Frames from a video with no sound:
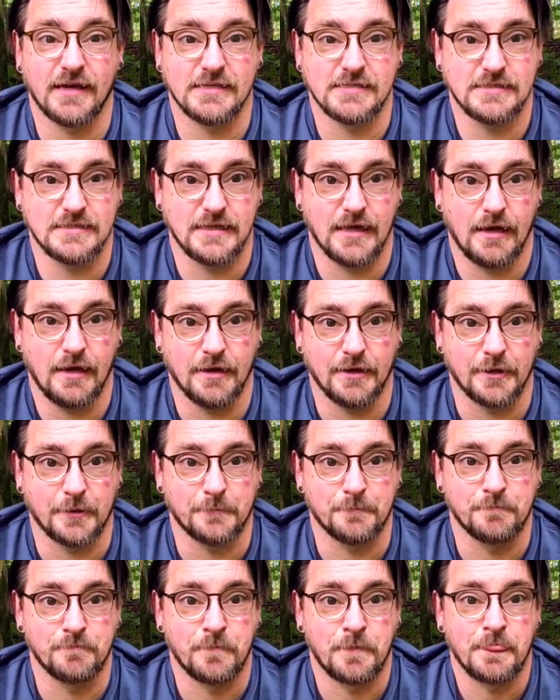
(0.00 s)
starting.
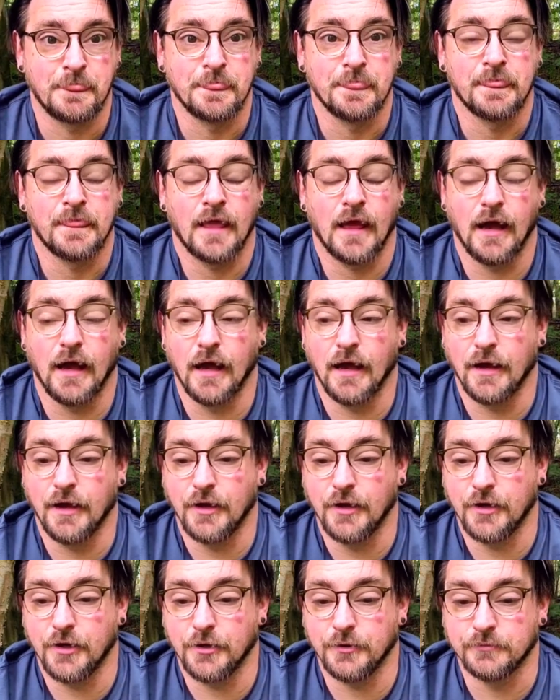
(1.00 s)

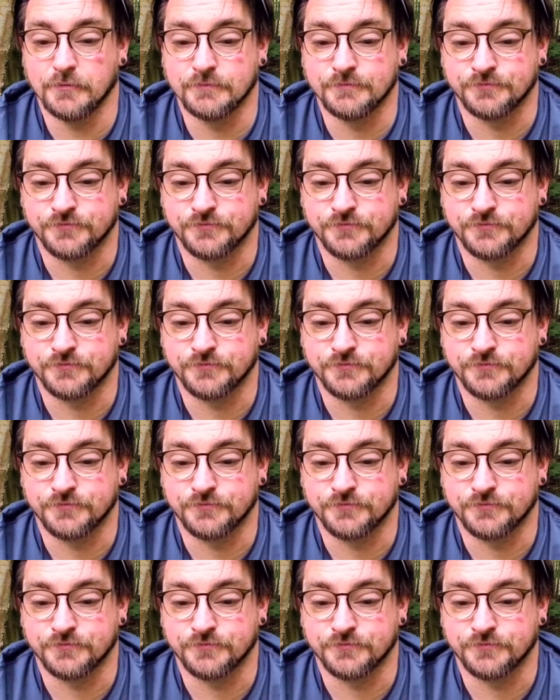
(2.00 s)
And